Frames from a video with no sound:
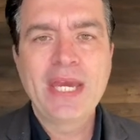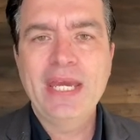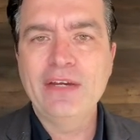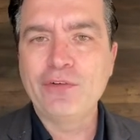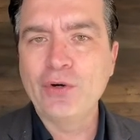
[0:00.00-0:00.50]

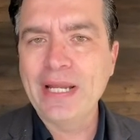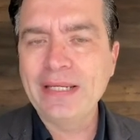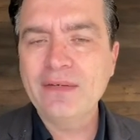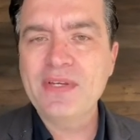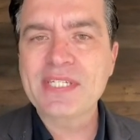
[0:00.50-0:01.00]
If you're in
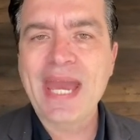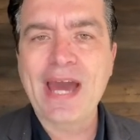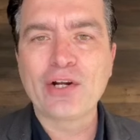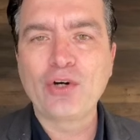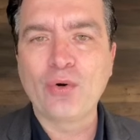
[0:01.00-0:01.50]
any of these
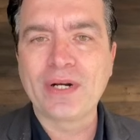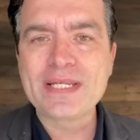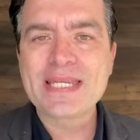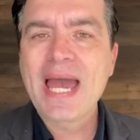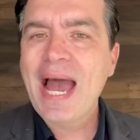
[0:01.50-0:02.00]

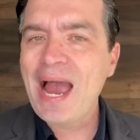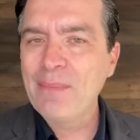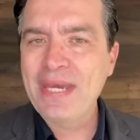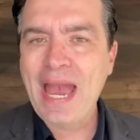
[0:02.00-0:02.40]
categories, I'd be